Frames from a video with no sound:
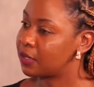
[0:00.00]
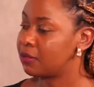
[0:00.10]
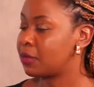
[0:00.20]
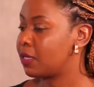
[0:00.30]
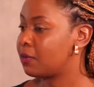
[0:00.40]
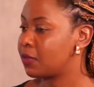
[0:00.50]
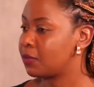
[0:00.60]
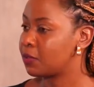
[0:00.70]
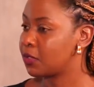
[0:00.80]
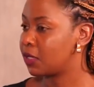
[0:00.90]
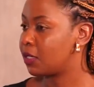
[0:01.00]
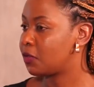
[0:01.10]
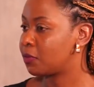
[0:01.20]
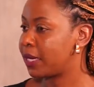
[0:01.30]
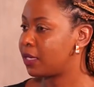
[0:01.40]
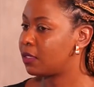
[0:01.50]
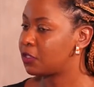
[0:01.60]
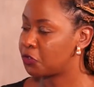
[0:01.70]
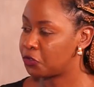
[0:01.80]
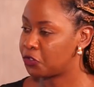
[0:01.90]
sometimes mostly used by
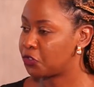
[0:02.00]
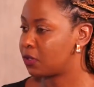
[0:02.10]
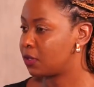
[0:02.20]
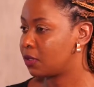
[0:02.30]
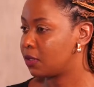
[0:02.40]
institutions.